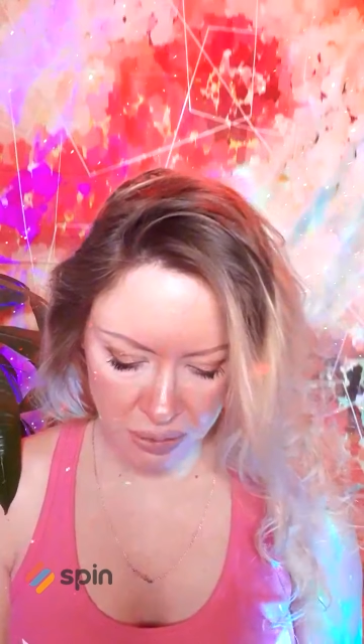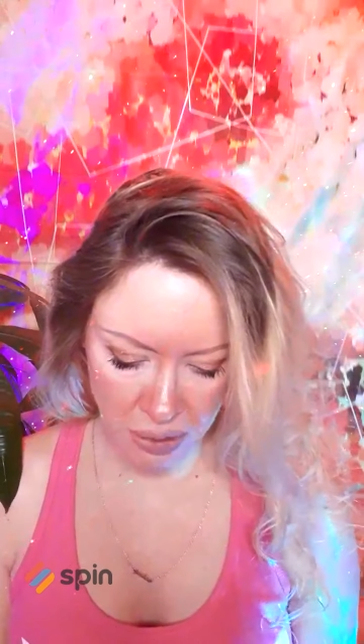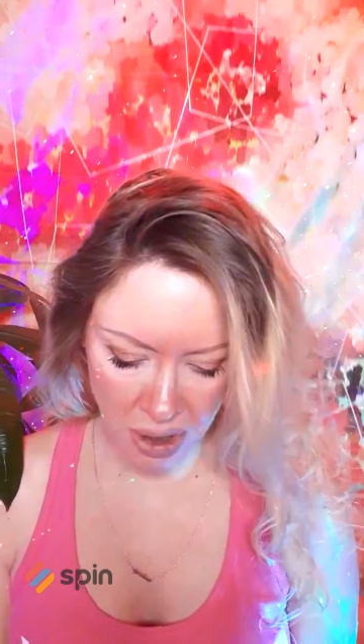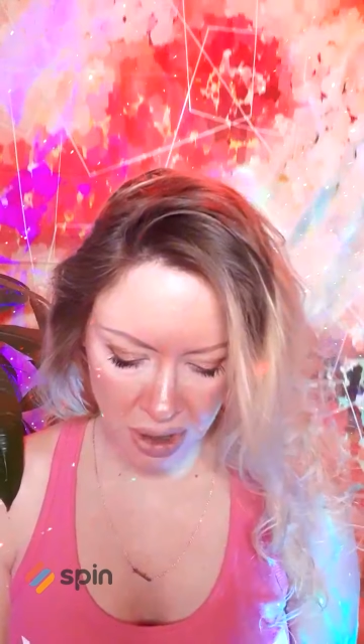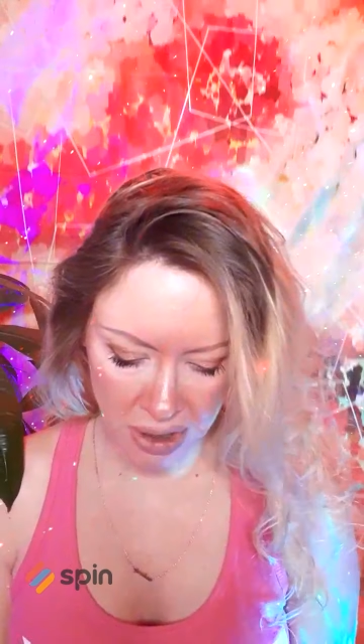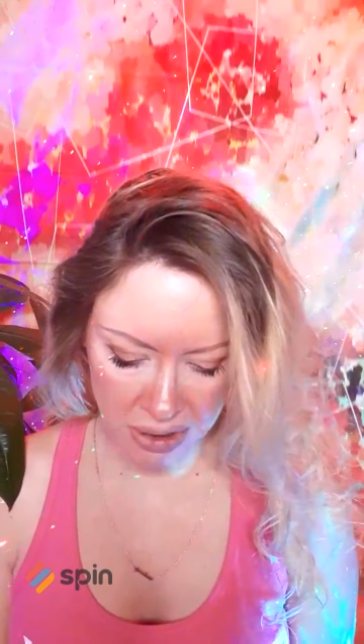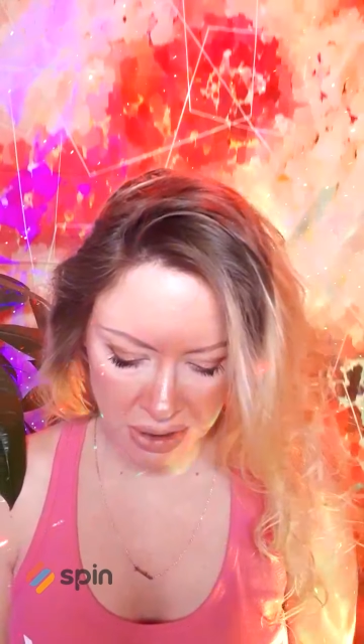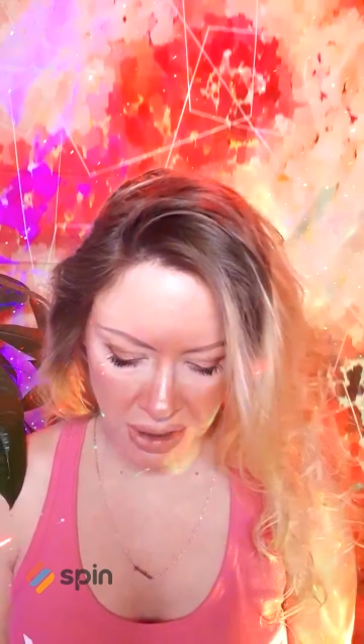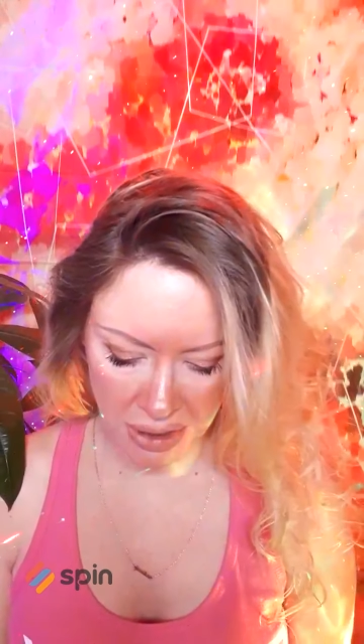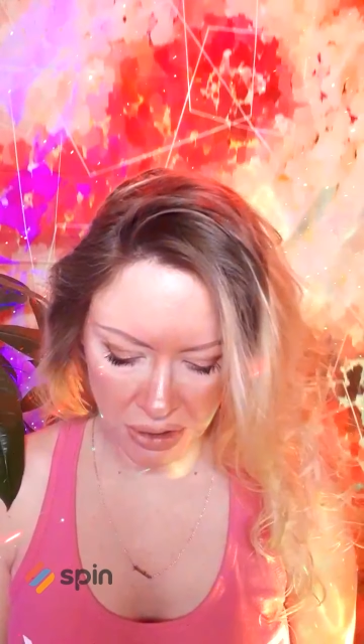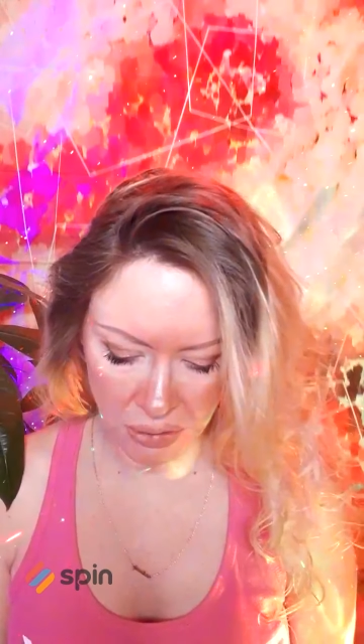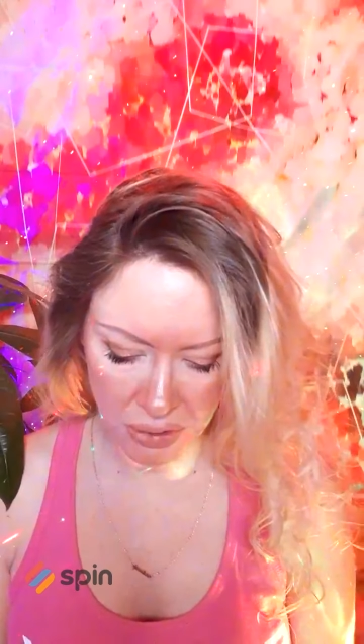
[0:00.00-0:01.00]
product.
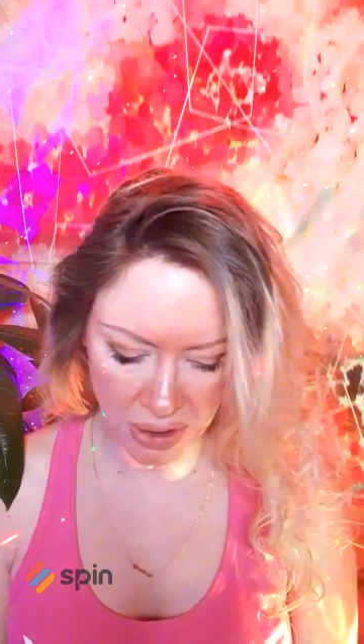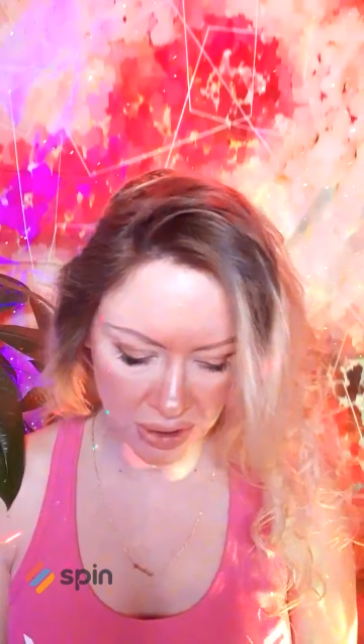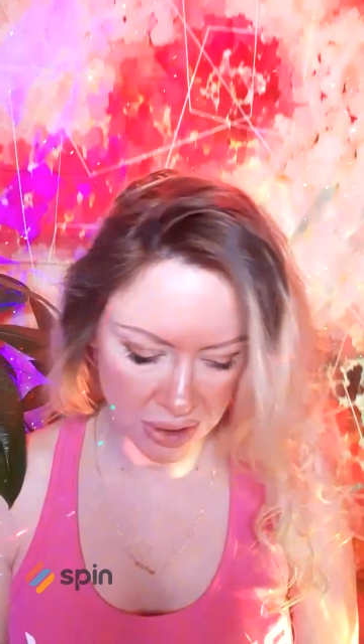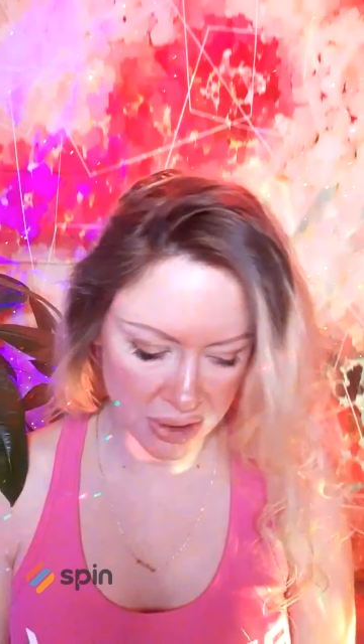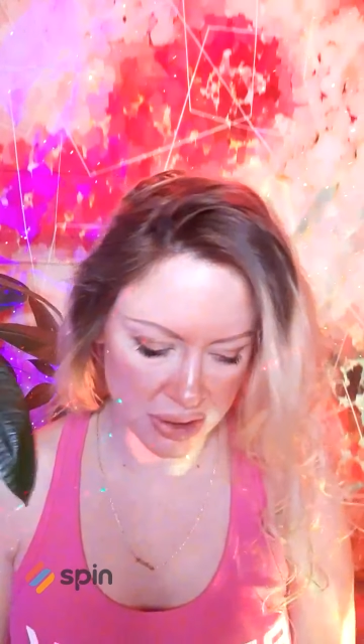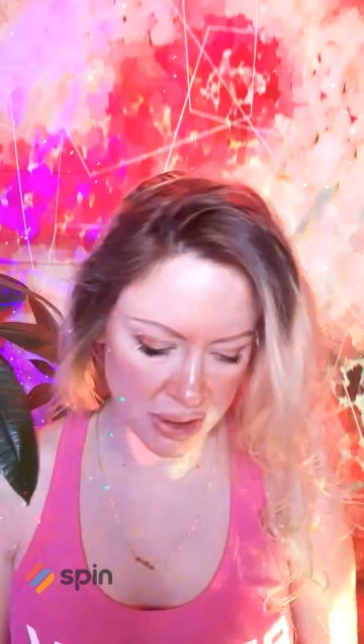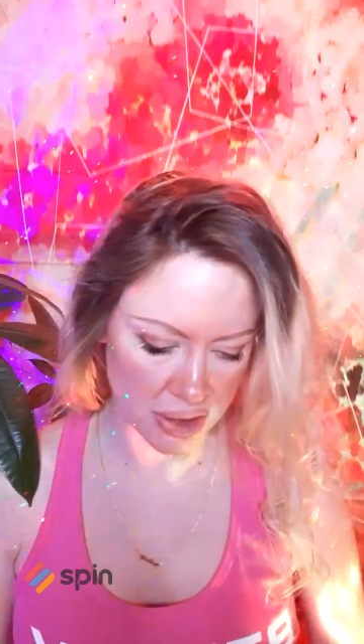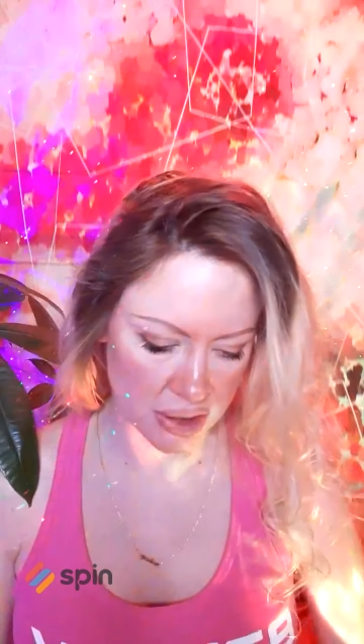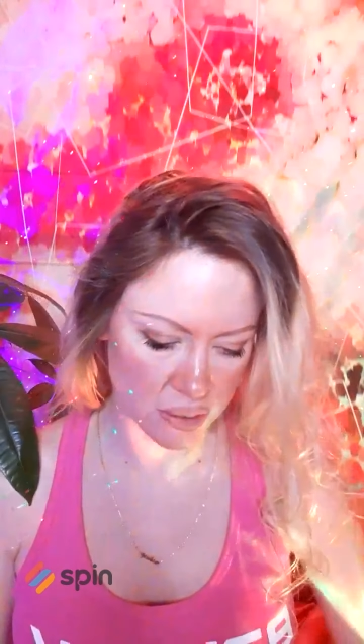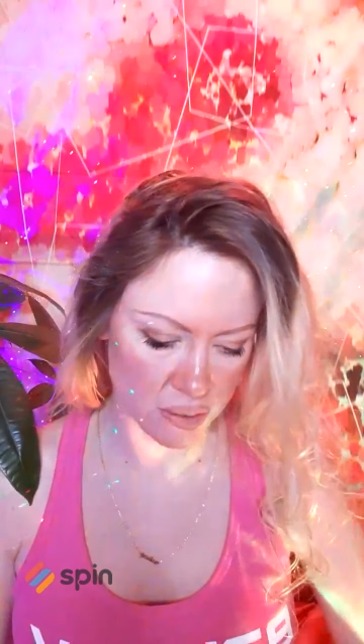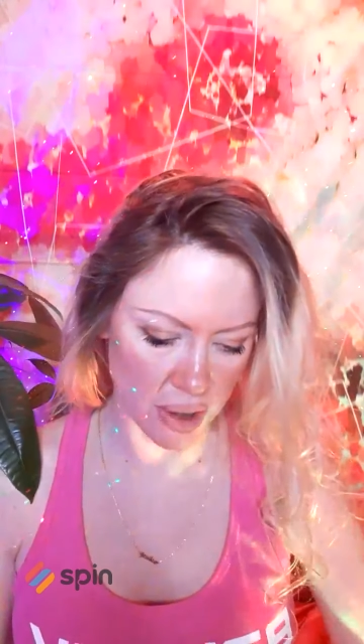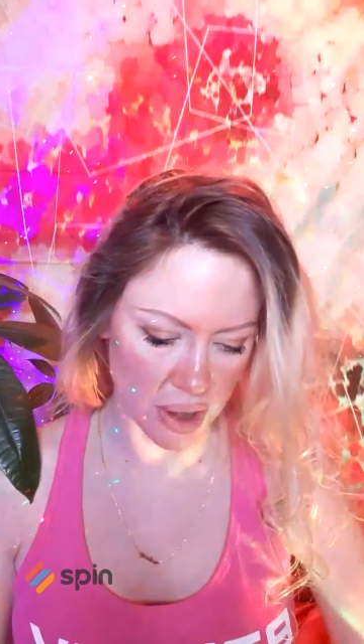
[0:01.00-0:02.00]
And you get this as
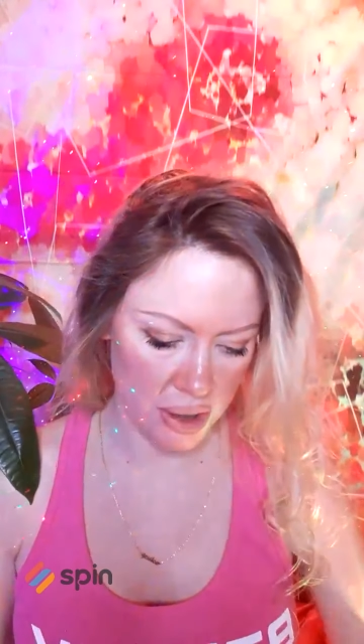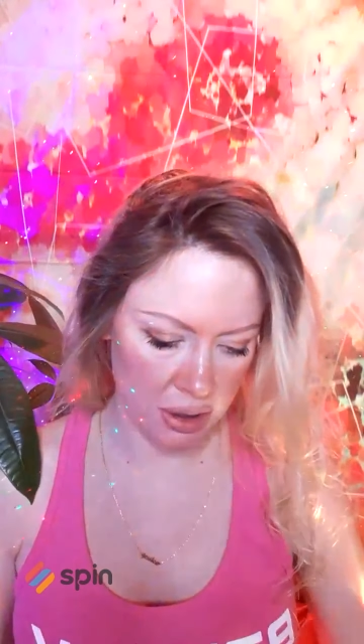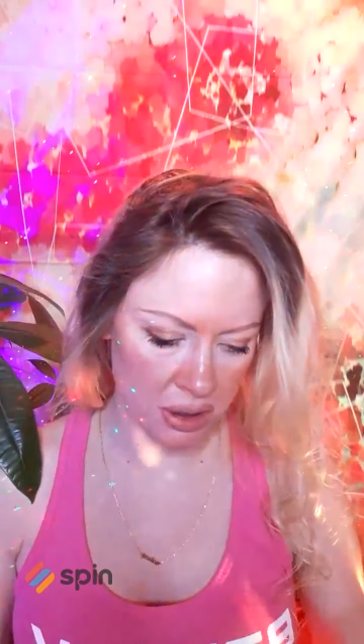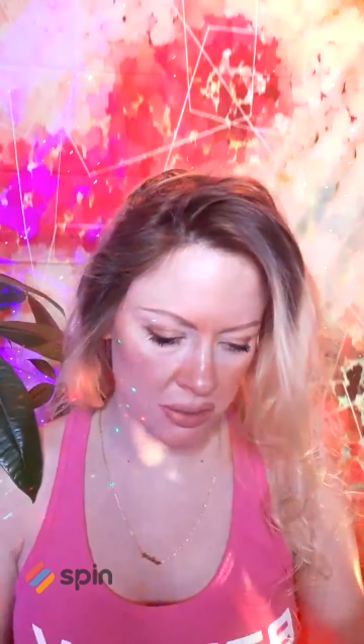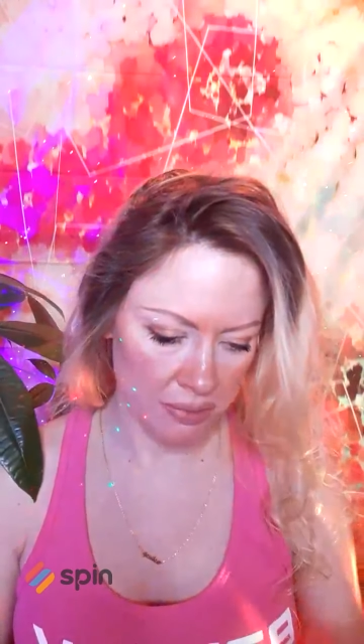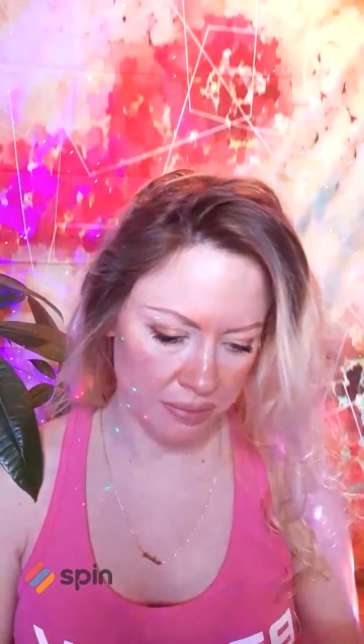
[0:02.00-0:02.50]
well.